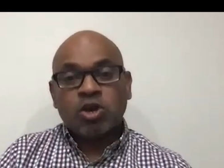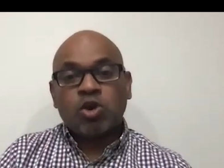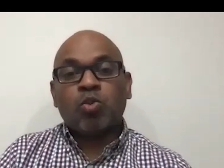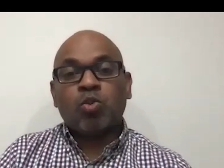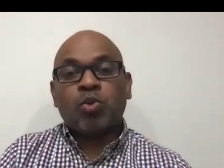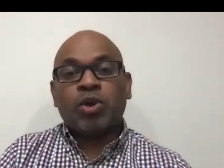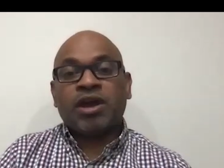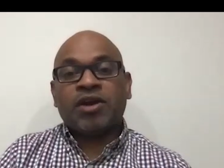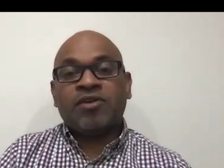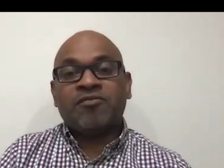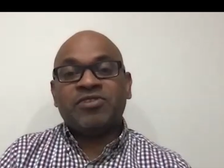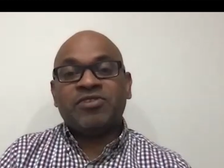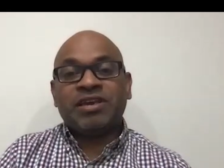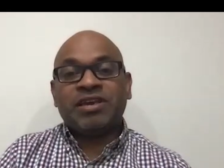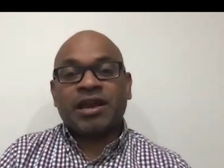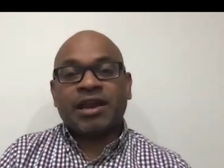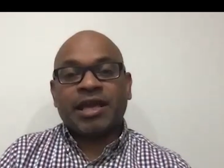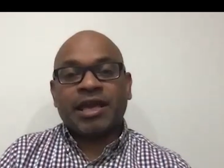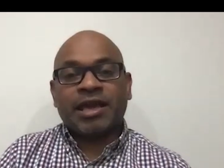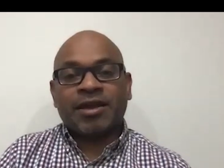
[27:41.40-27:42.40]
where we
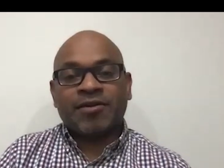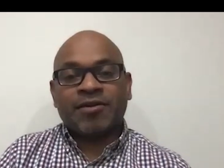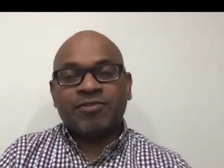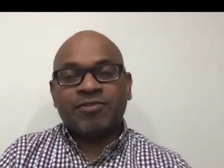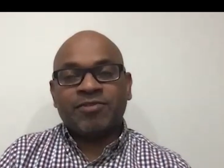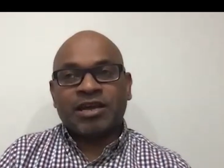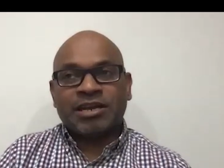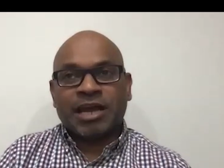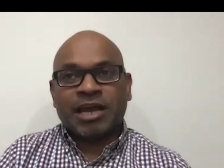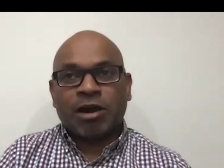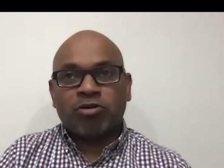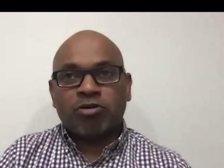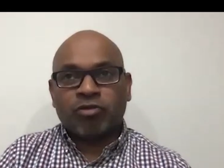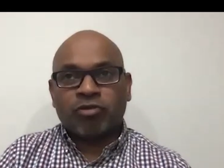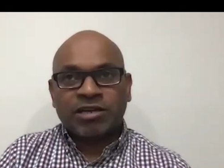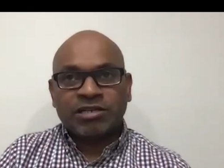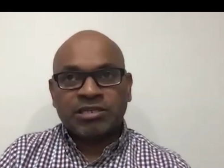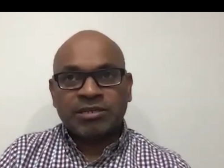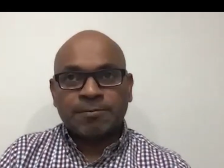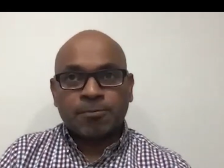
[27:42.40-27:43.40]
are now
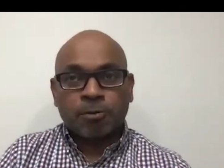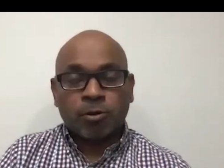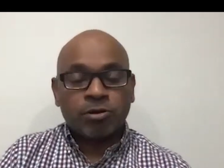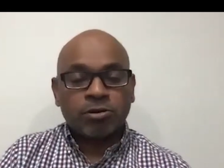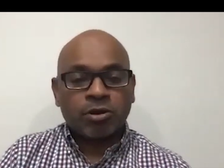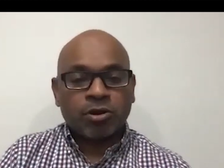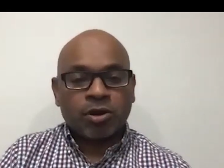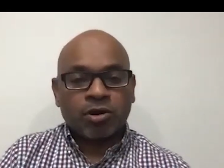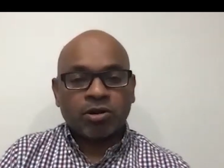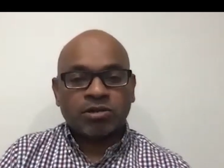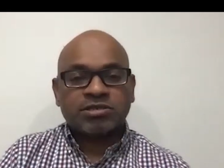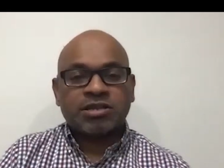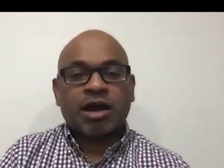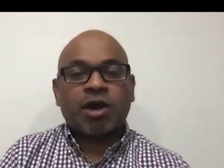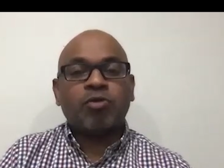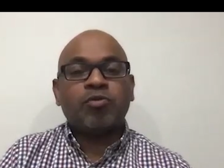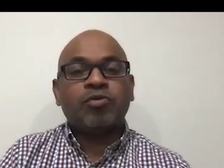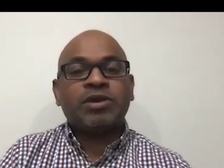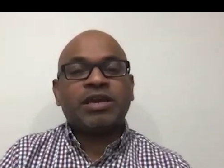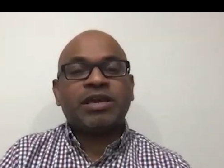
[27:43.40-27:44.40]
writing protocols,
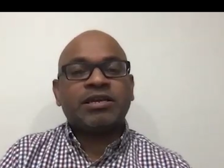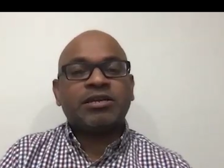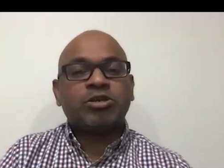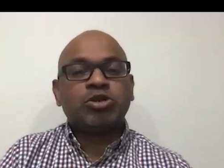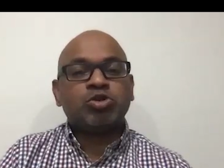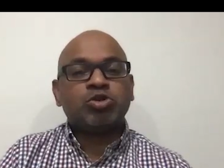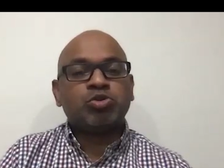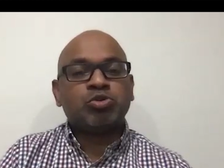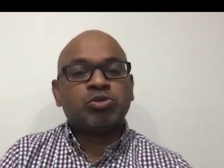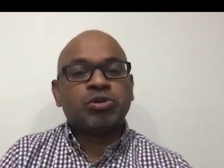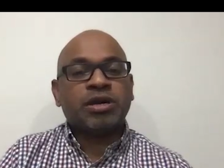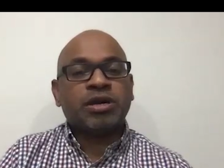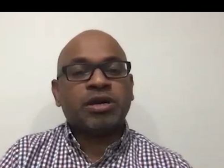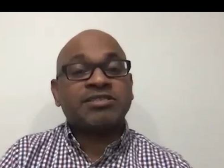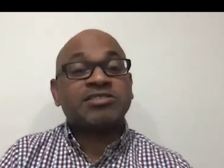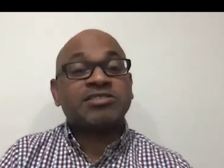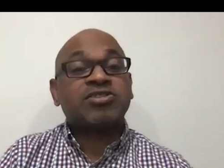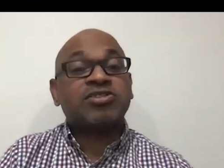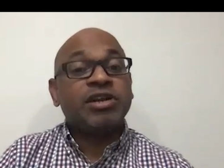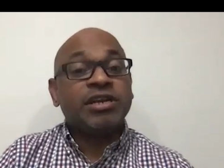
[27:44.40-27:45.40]
how we can do a
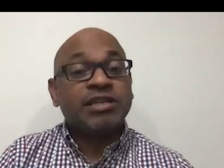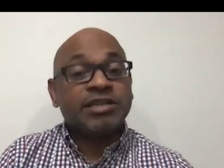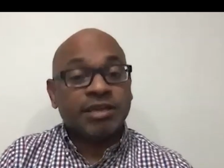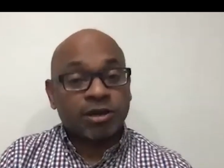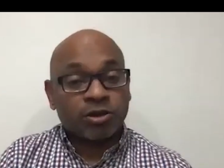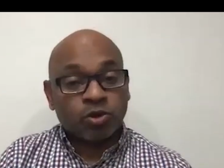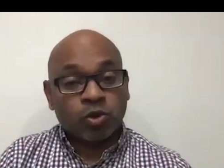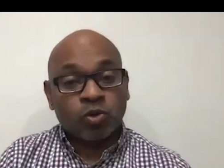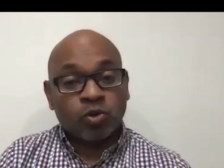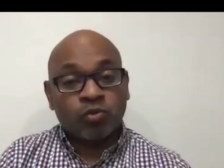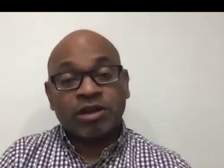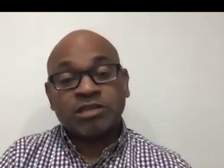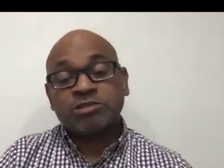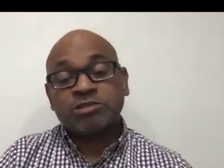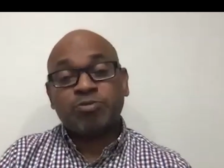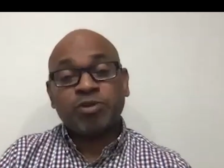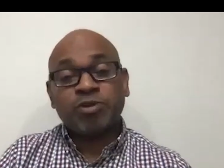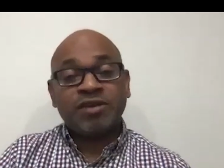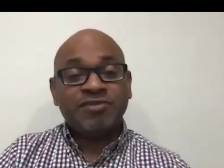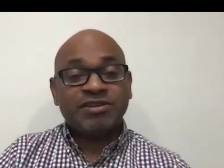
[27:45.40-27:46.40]
screening echo. Whereas
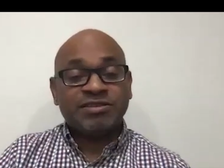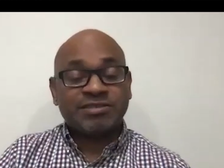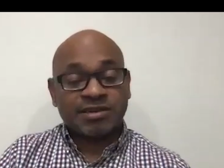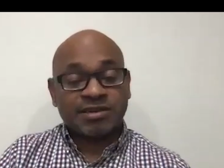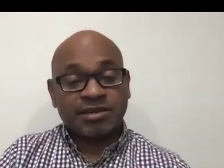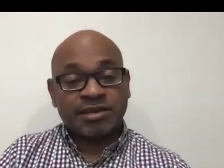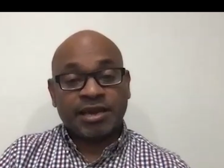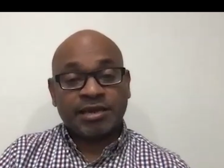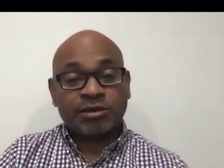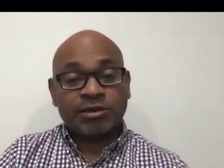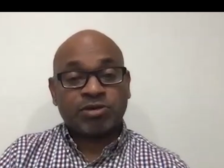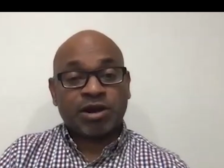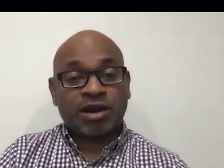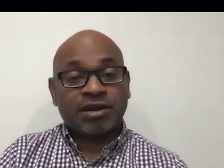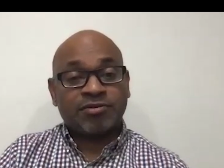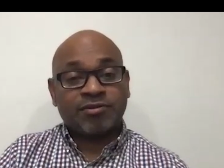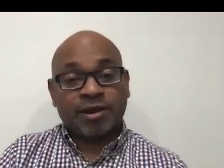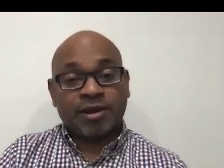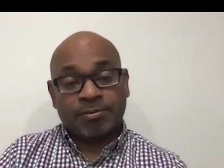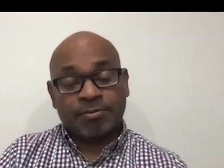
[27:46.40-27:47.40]
previously,
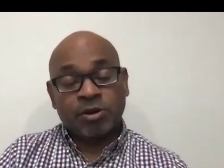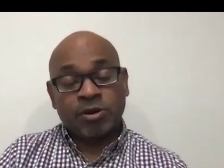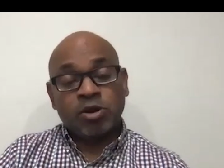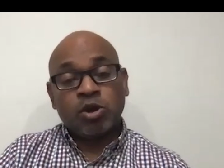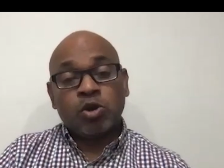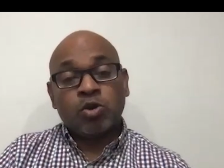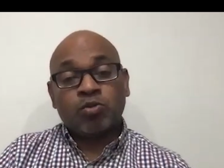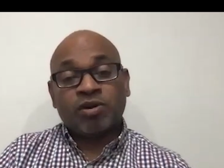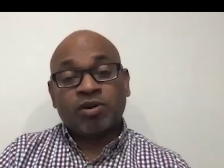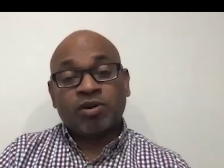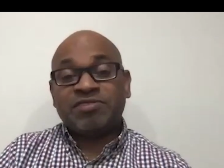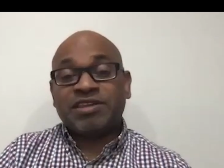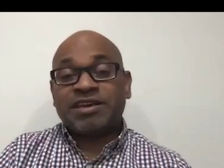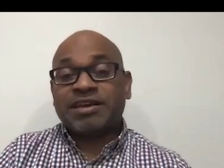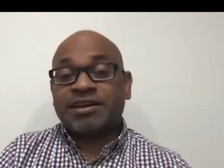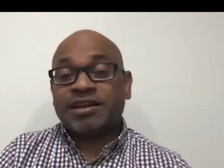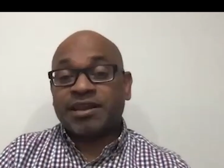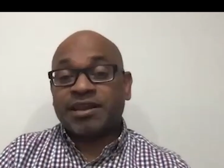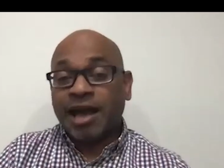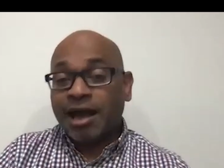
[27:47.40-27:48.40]
echocardiogram would have
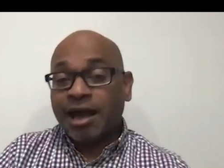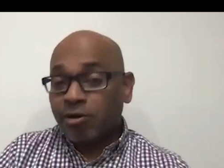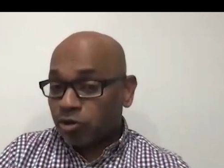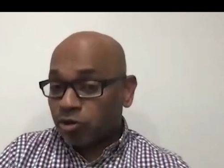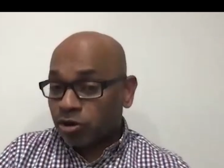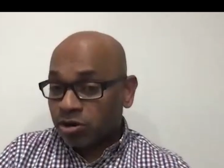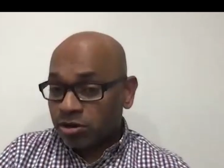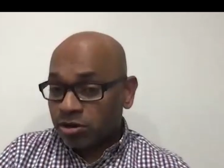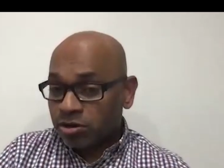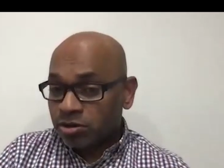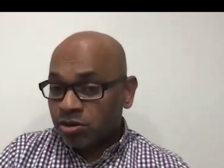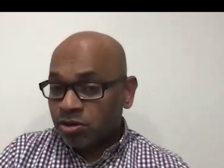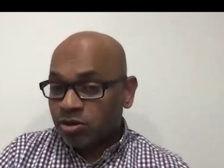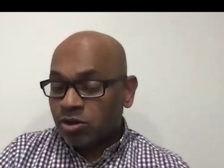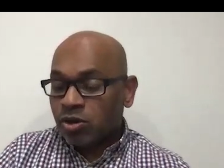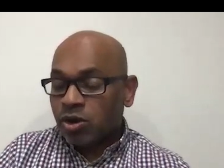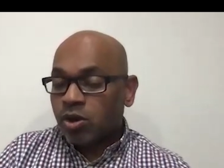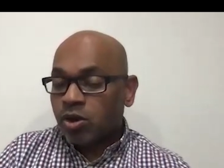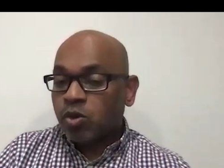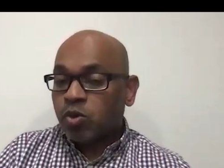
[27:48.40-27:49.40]
taken an hour,
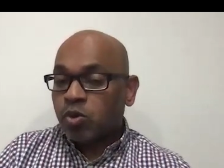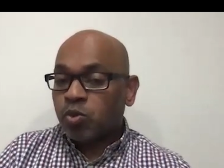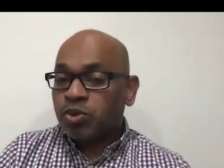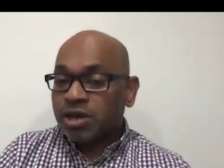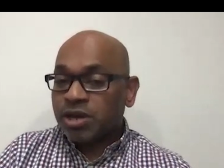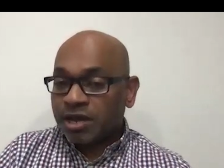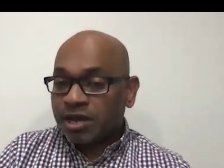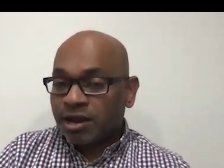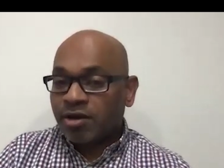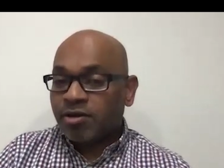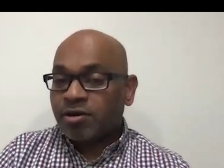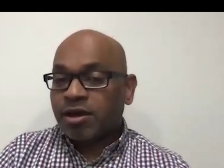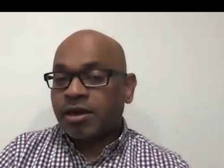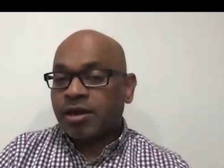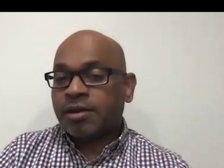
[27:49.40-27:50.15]
we are now